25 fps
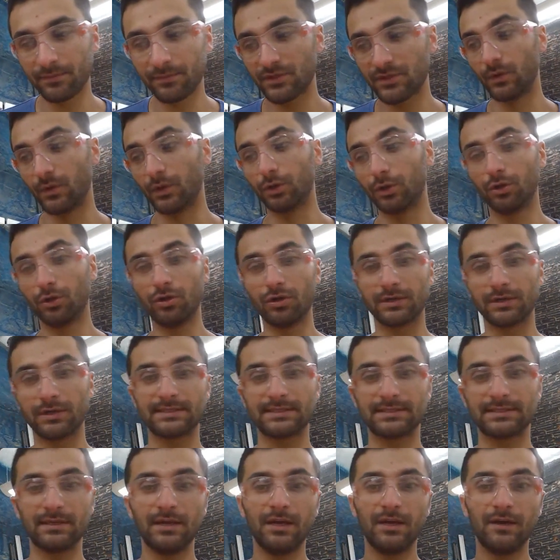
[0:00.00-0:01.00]
So it looks
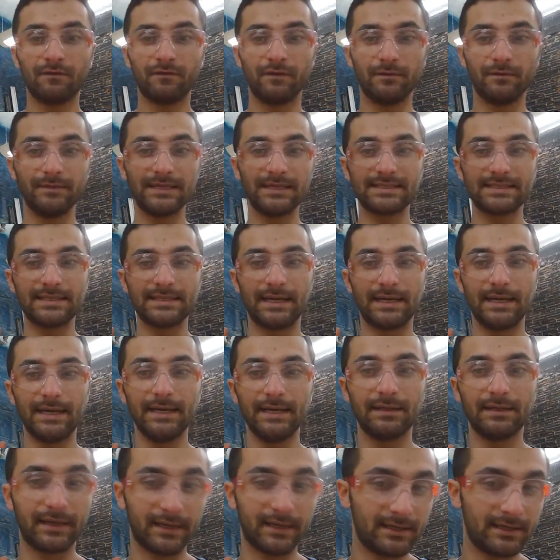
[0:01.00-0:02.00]
from this
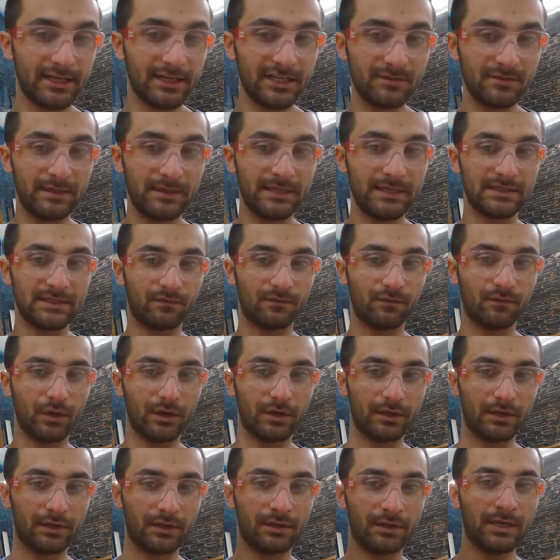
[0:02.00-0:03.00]
side like a nice piece of
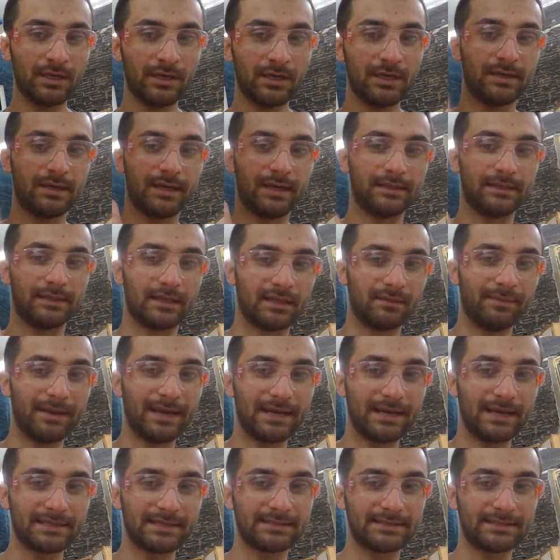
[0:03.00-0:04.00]
wood, And on the
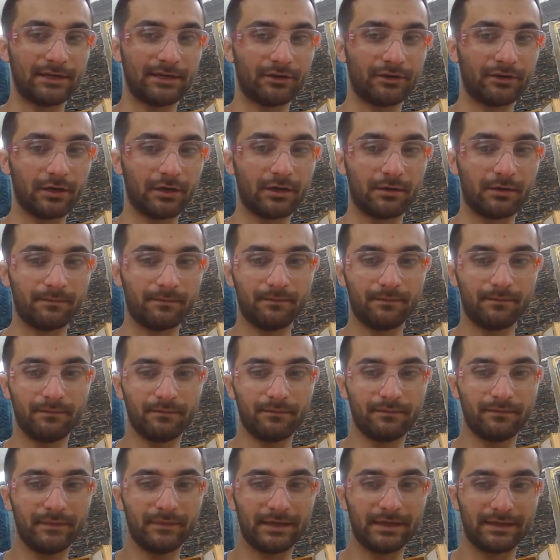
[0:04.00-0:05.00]
back side, you're like, oh,
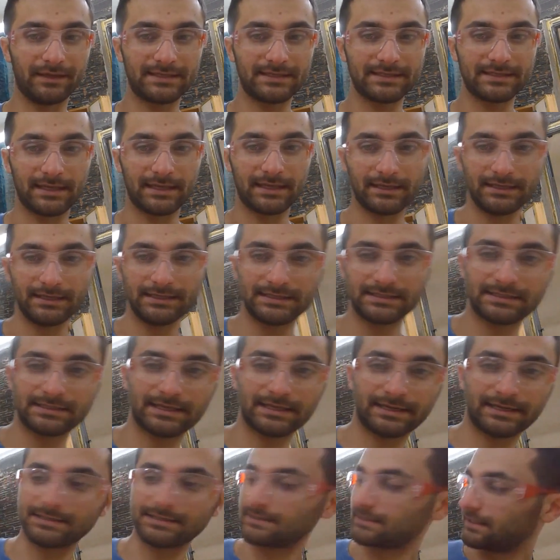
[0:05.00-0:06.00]
no, that's not nice.
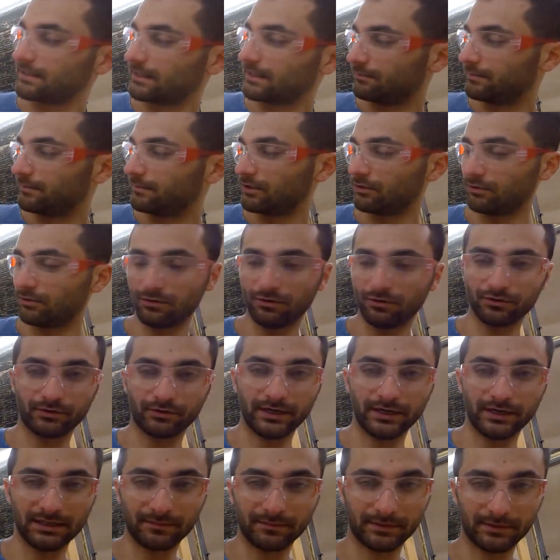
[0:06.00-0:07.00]
That's got a big old hole right
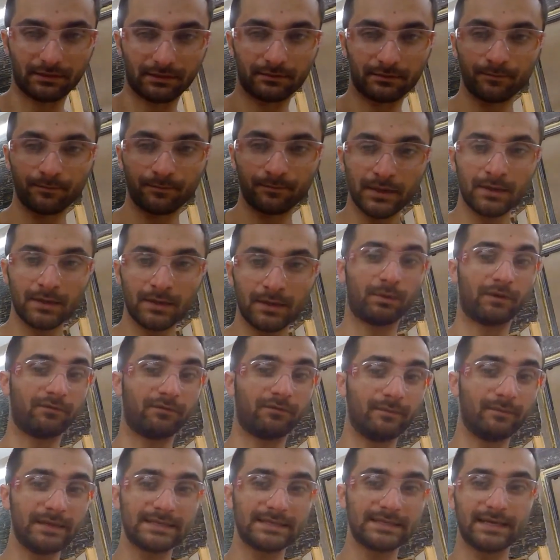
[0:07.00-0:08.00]
in the middle. But from
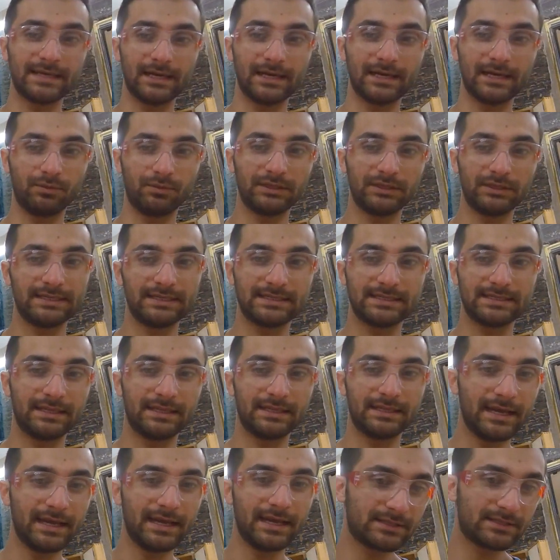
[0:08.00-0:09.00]
this side, you put this on the
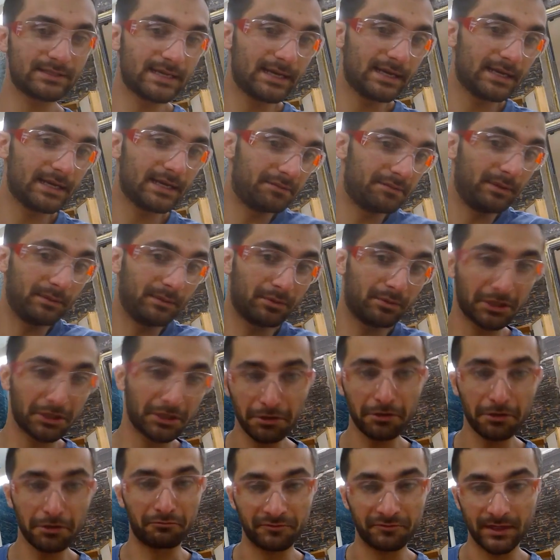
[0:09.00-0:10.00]
outside and people are like,
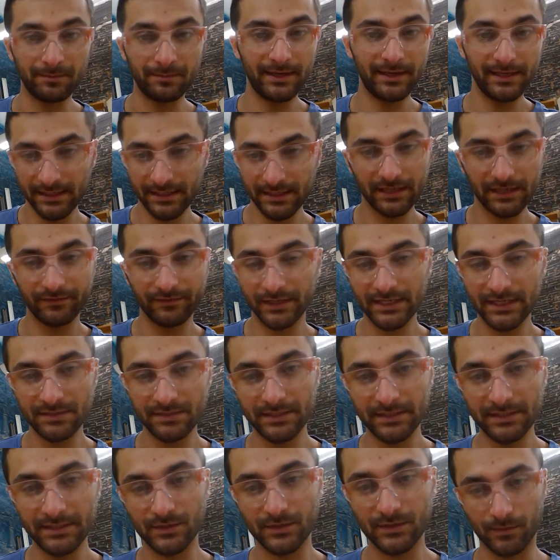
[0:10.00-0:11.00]
oh, they made it out of a nice
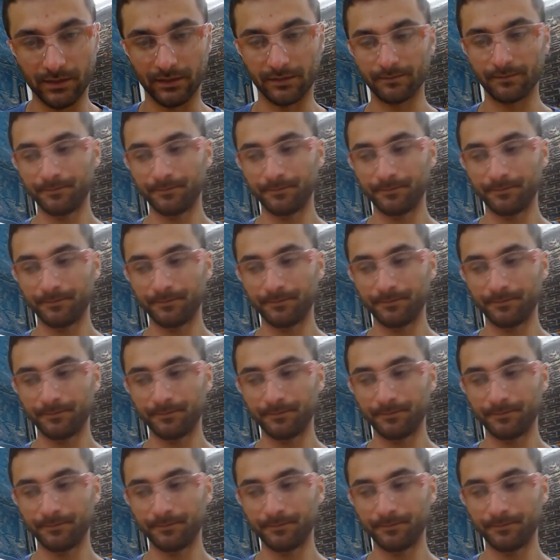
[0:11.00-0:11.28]
piece of wood.